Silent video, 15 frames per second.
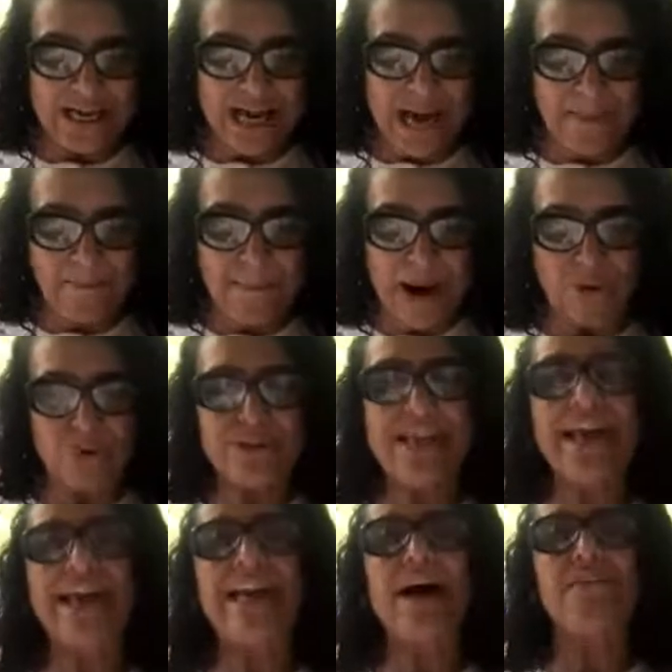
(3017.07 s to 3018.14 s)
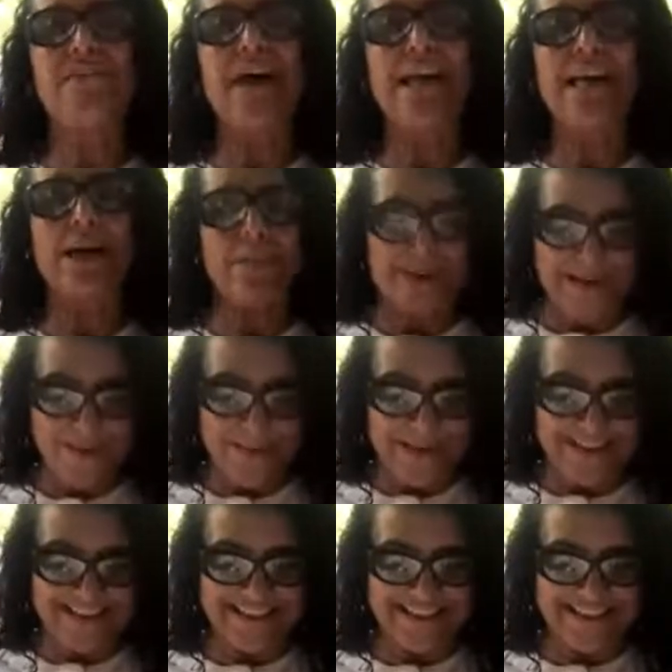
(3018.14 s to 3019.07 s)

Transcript: about their love and commitment.